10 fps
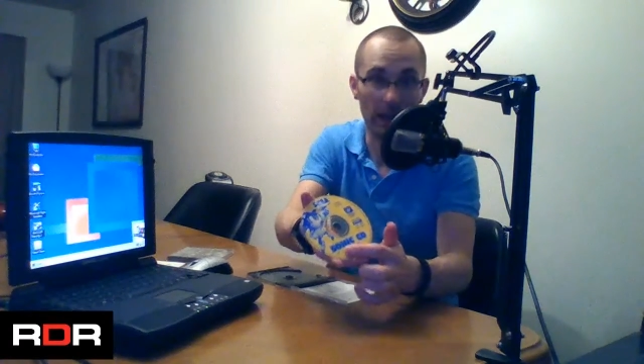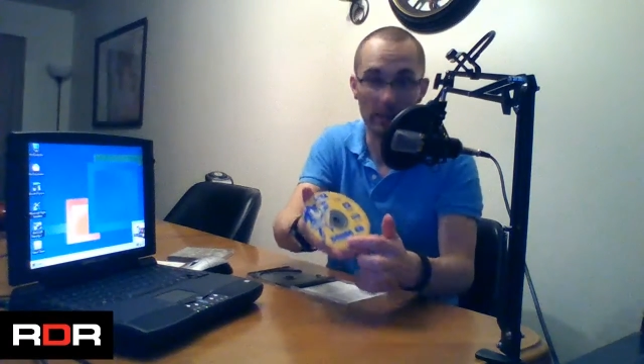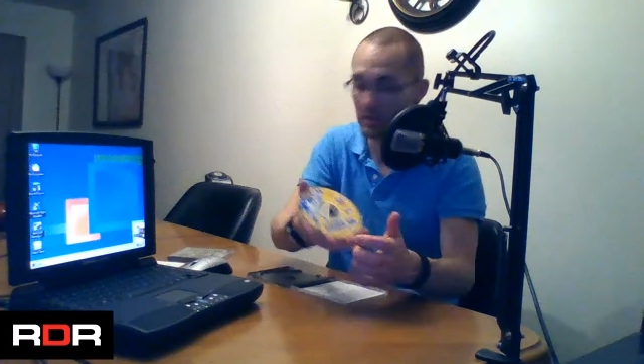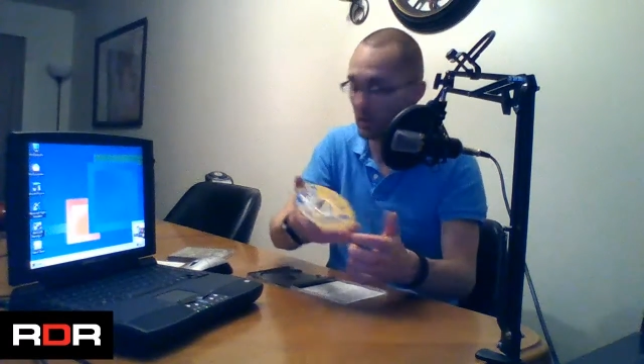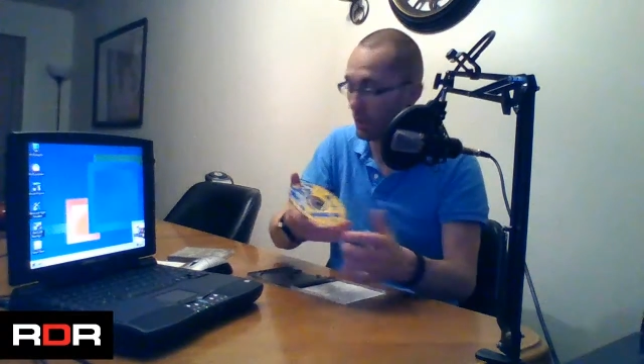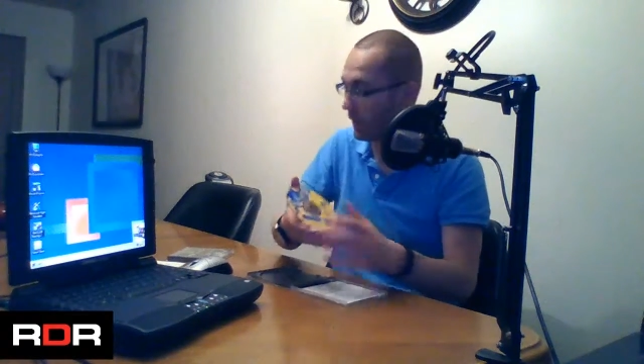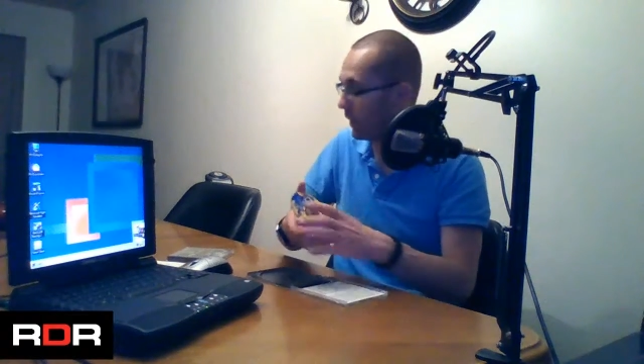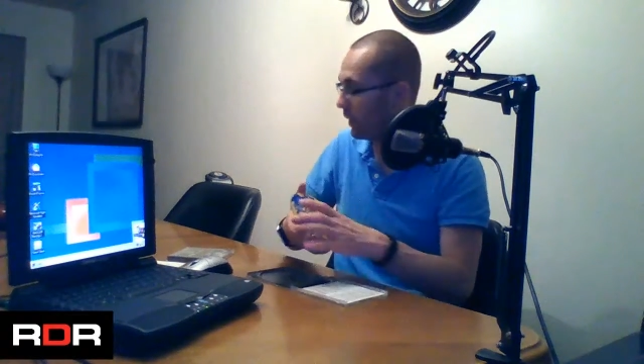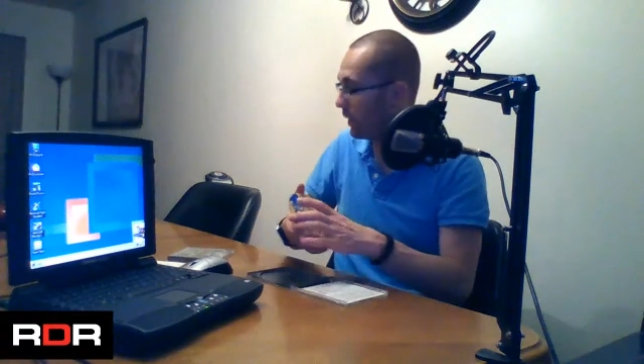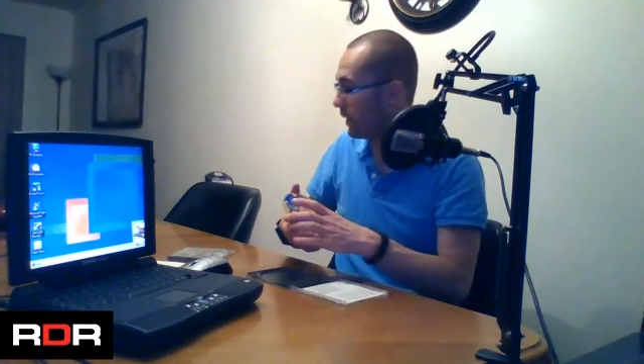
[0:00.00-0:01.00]
So
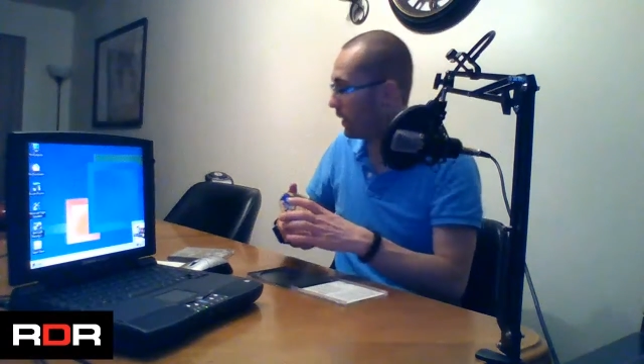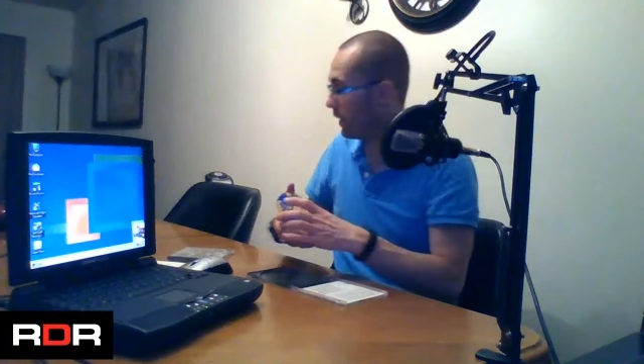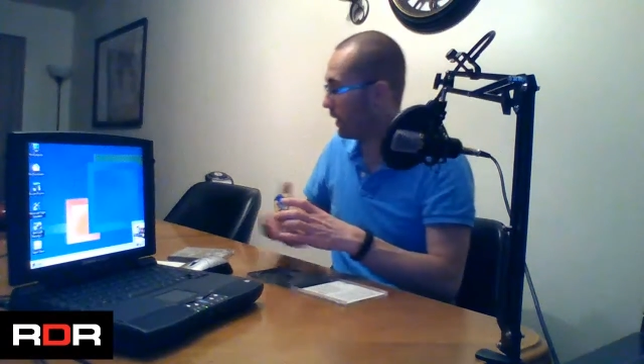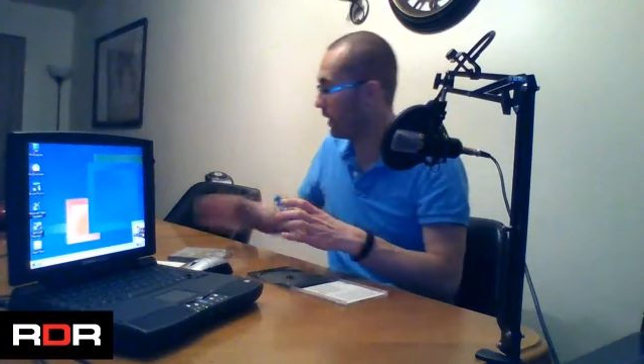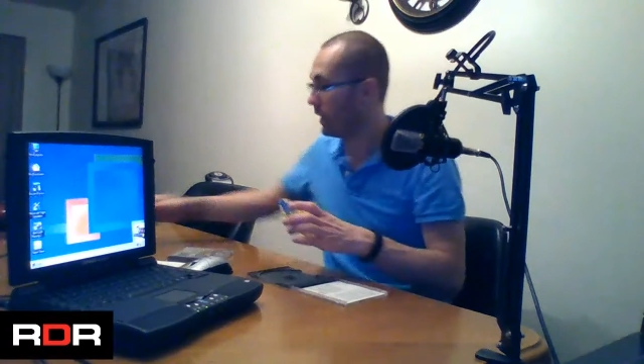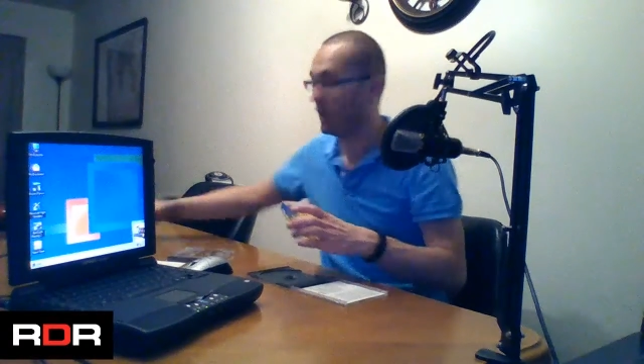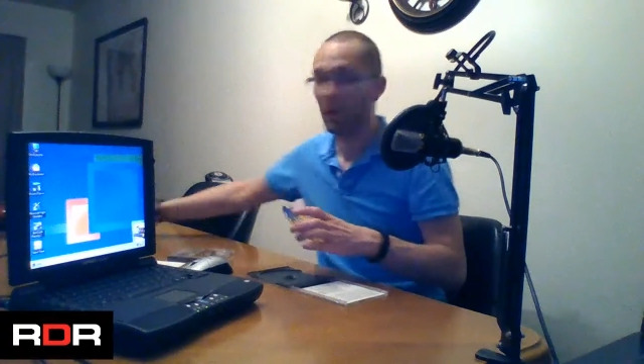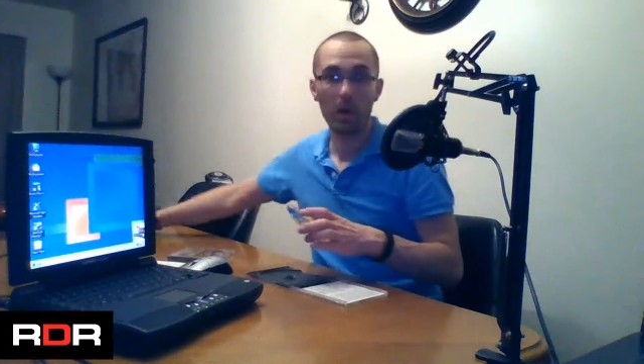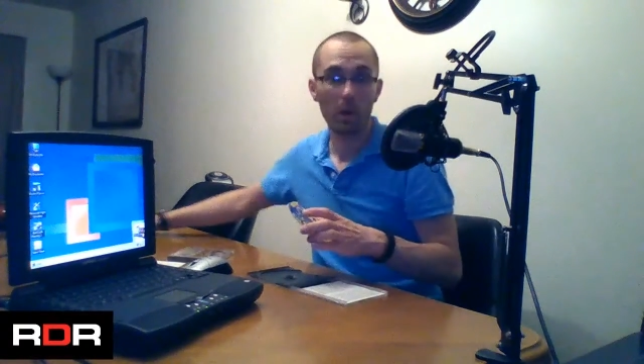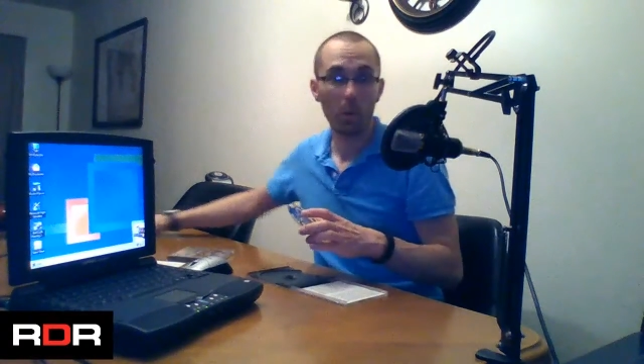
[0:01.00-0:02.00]

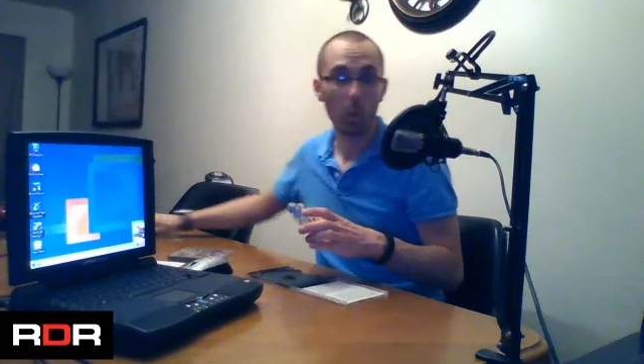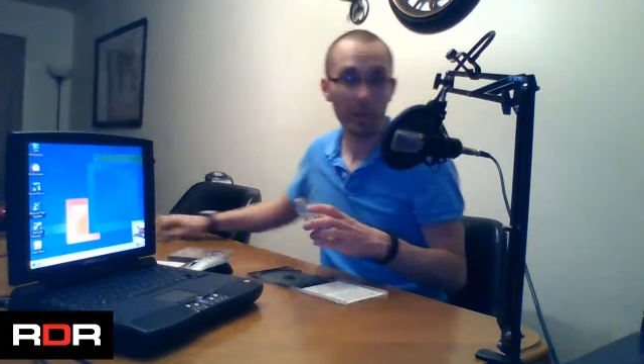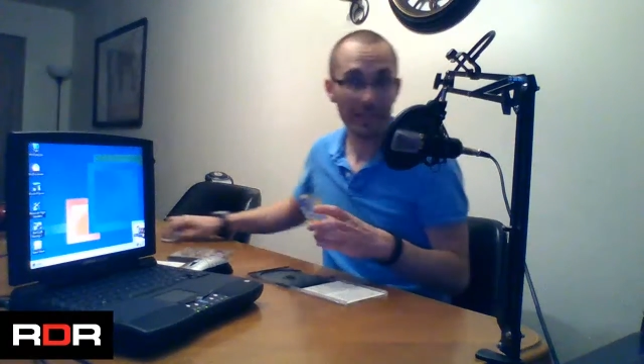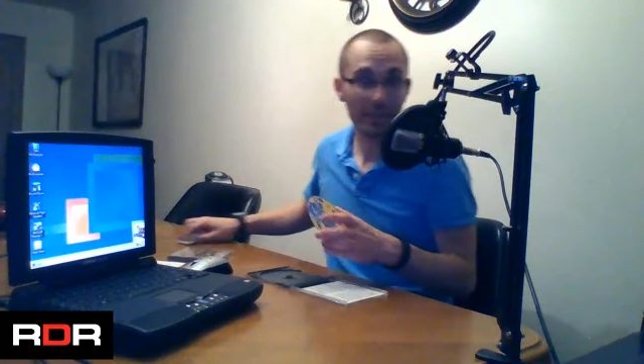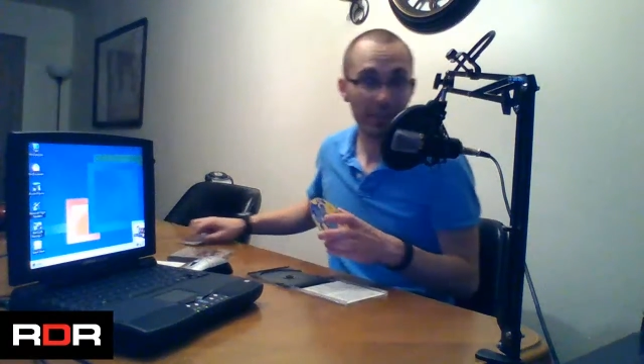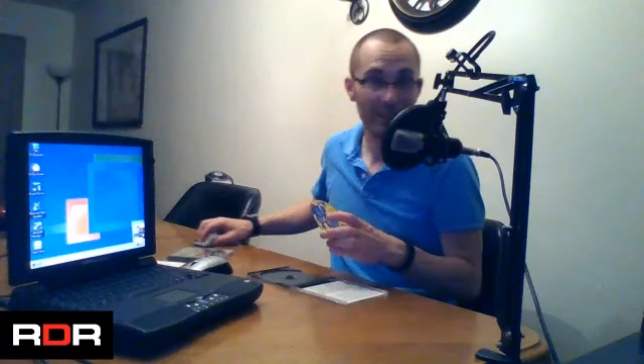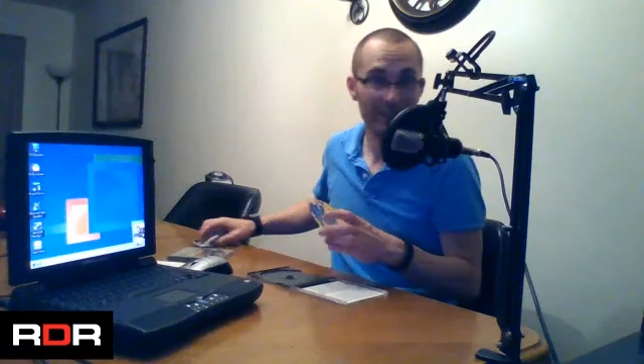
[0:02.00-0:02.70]
we need to fix